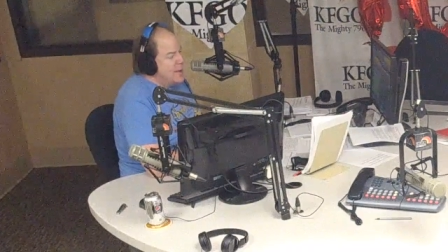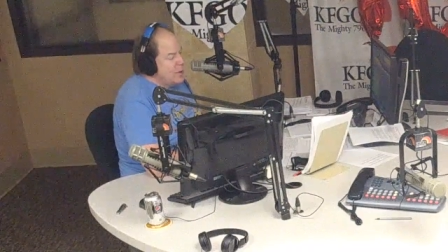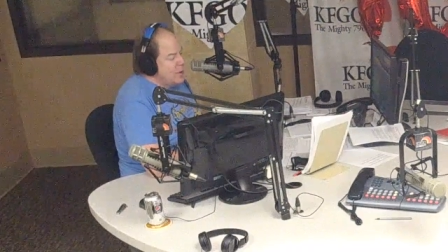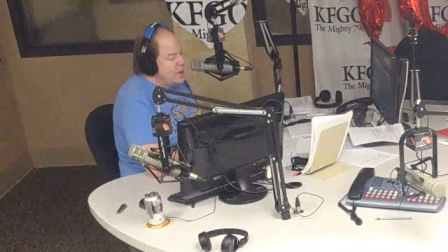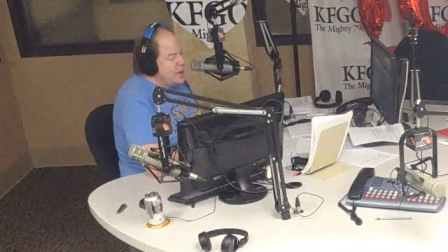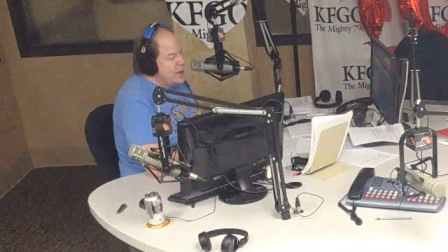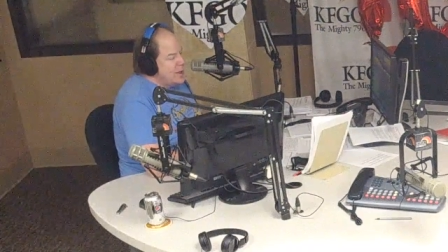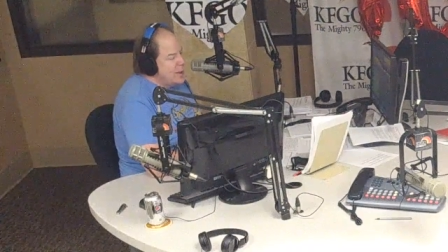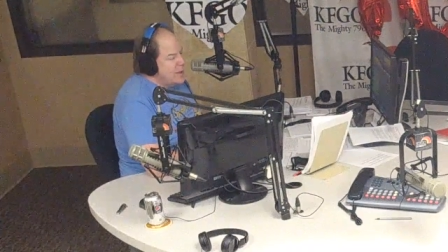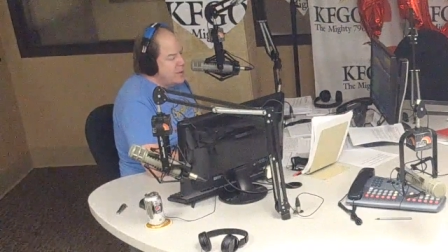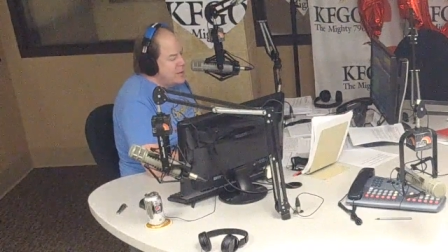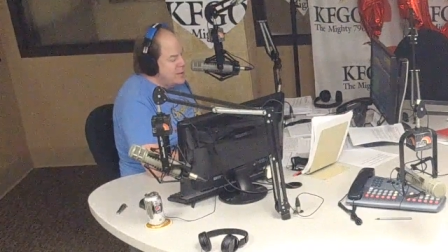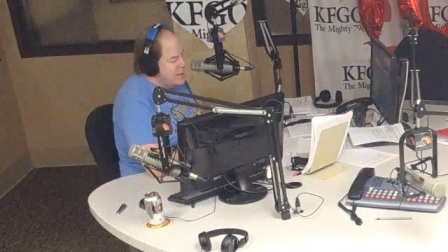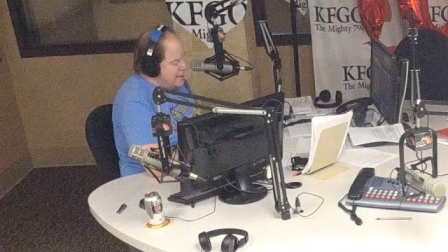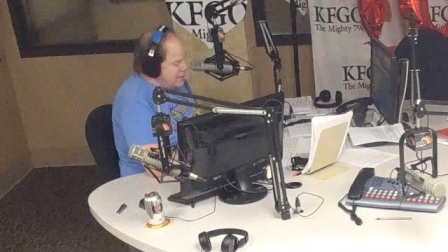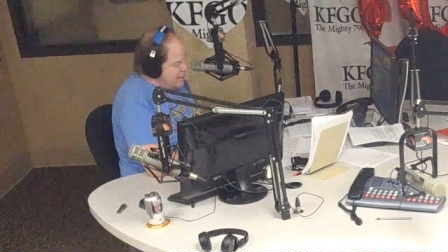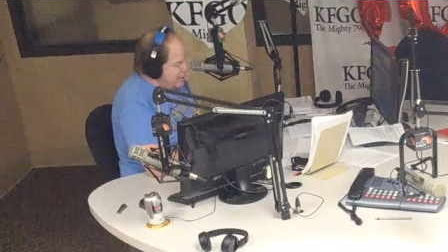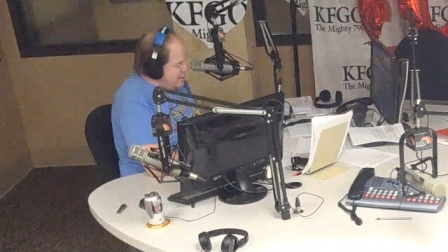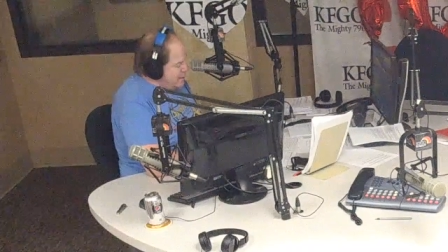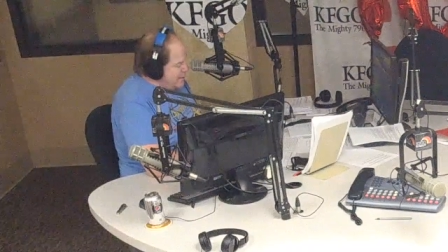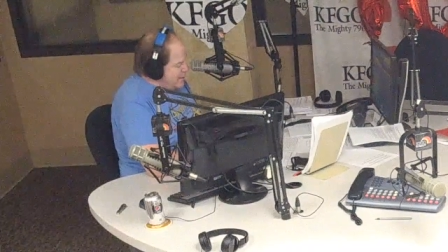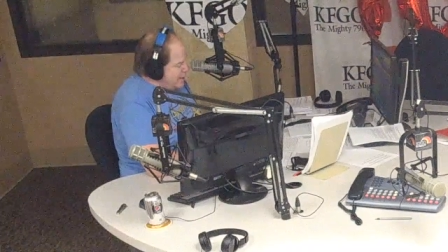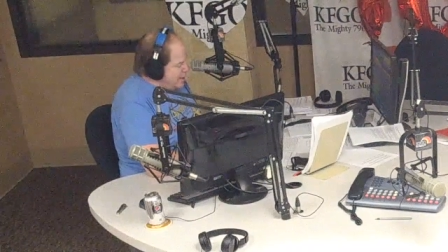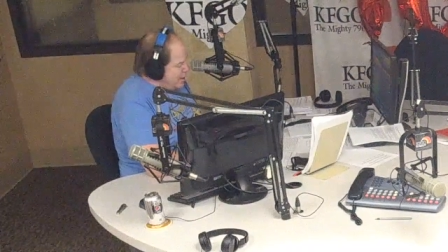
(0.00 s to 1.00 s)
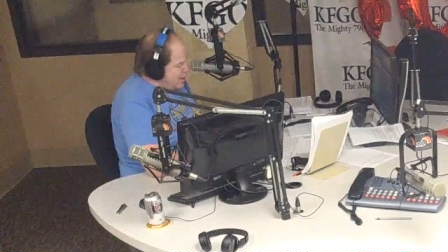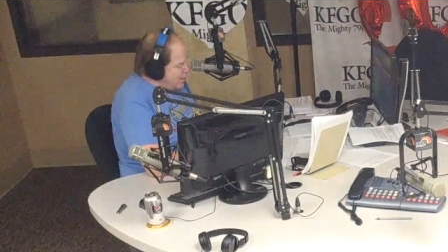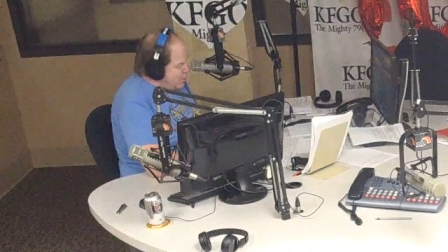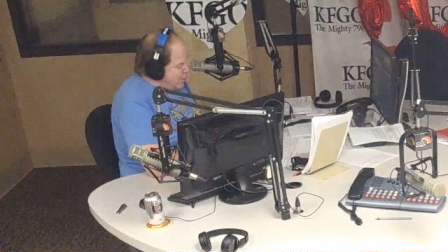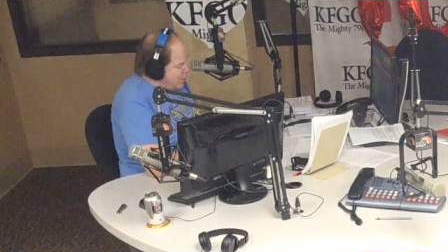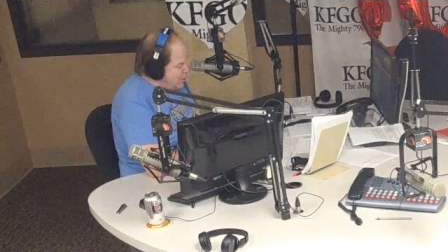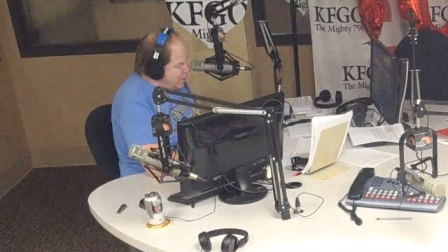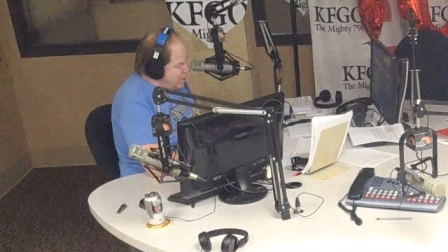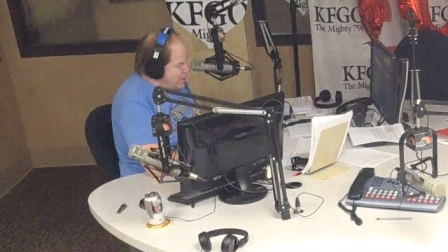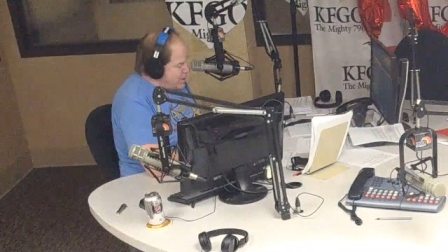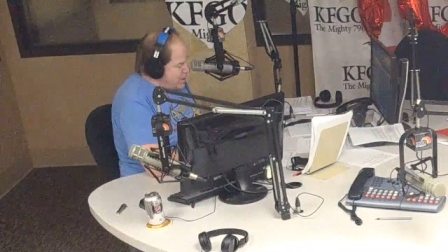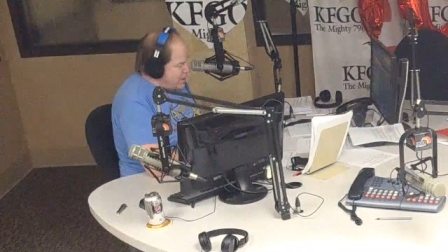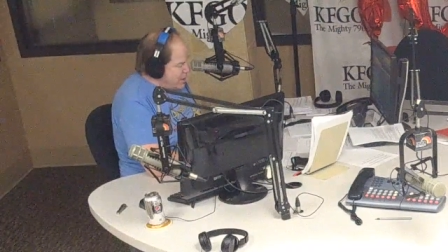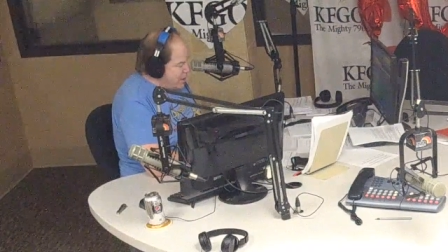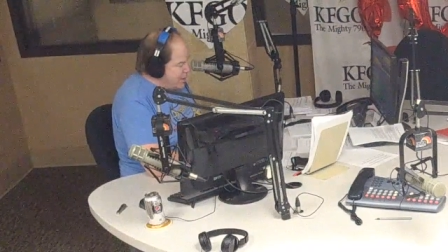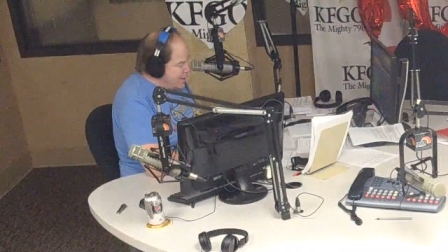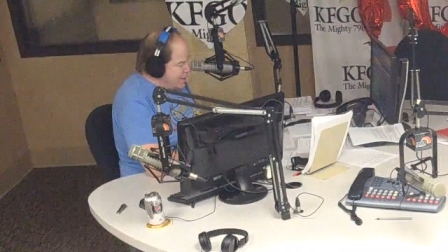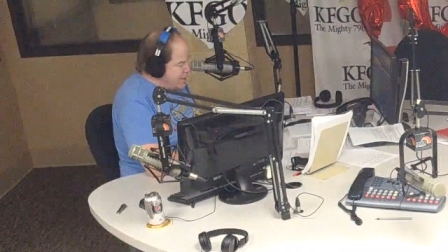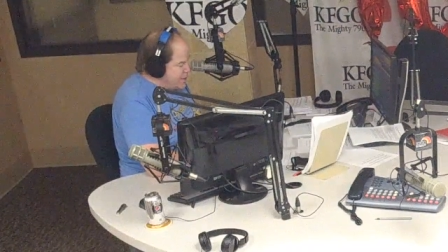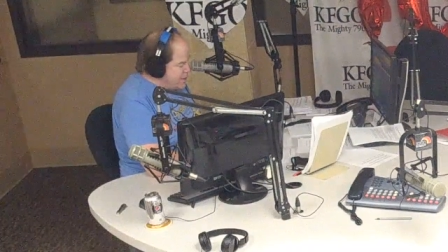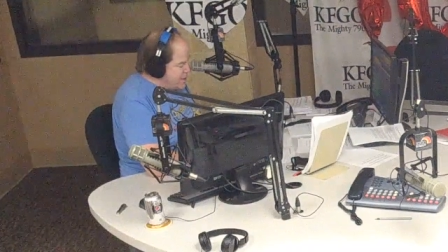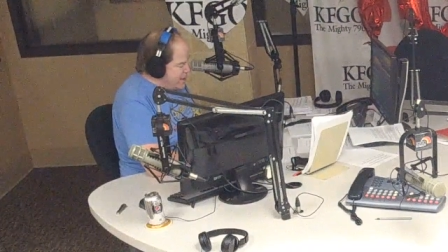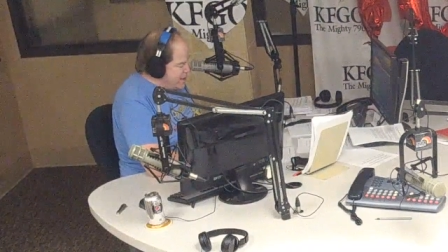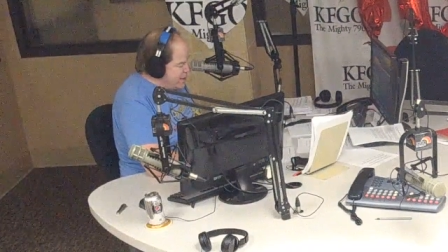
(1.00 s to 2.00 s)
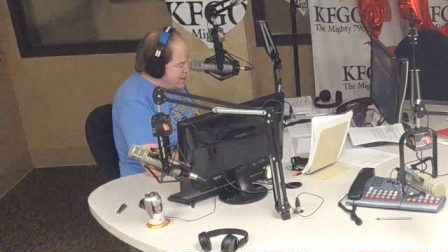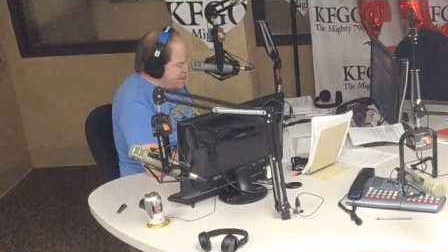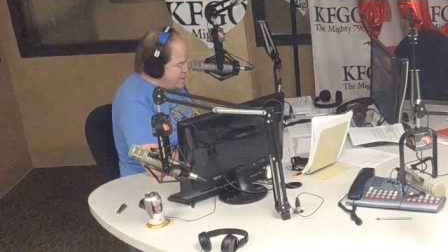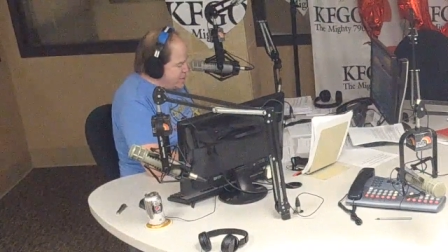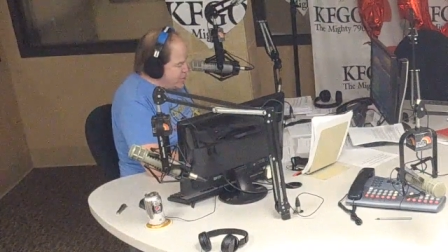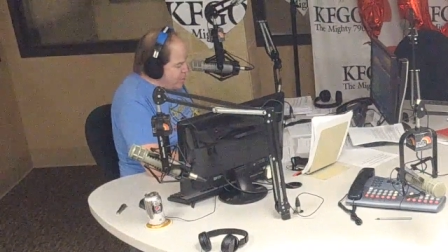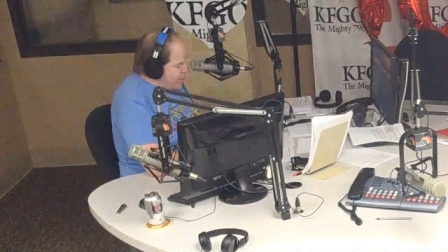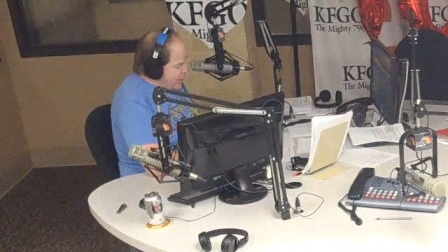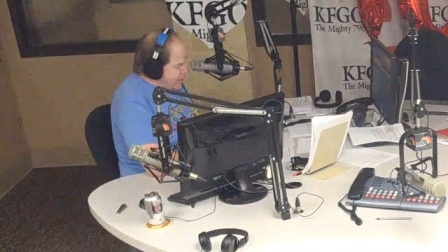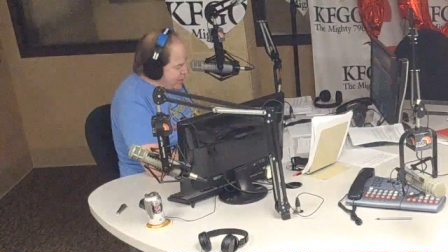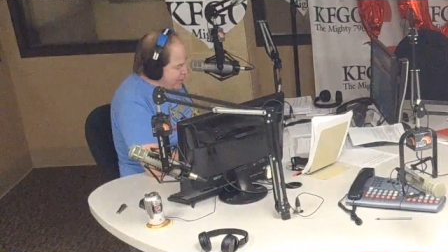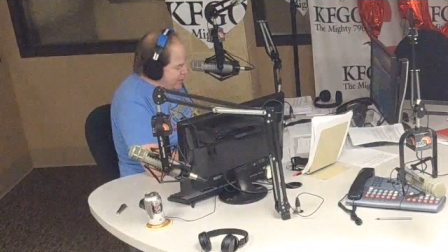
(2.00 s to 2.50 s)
of lean uh, when we started the season, but